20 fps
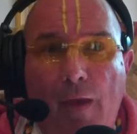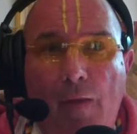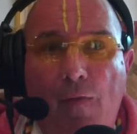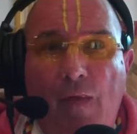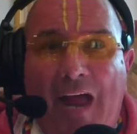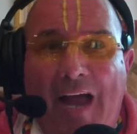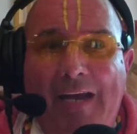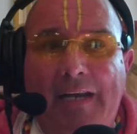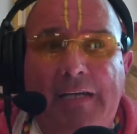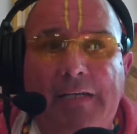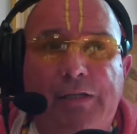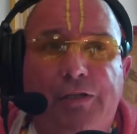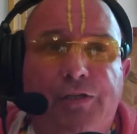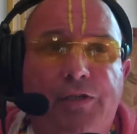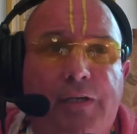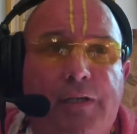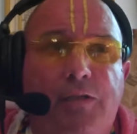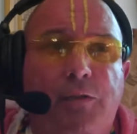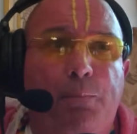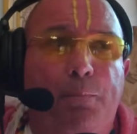That is
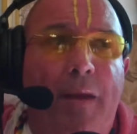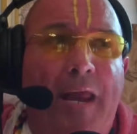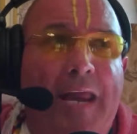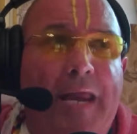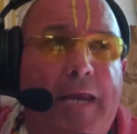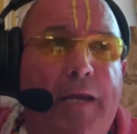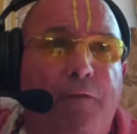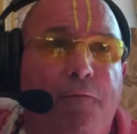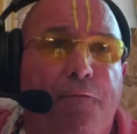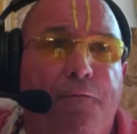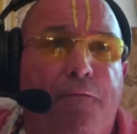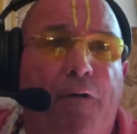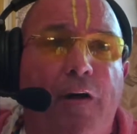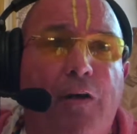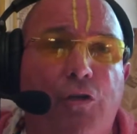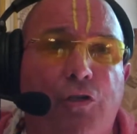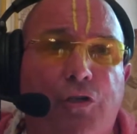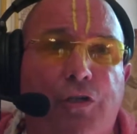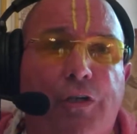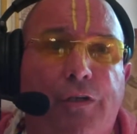his main
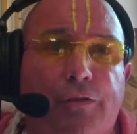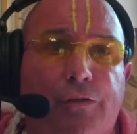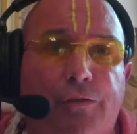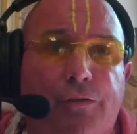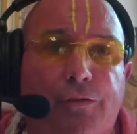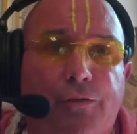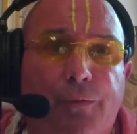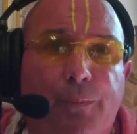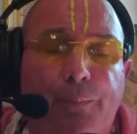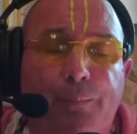functions.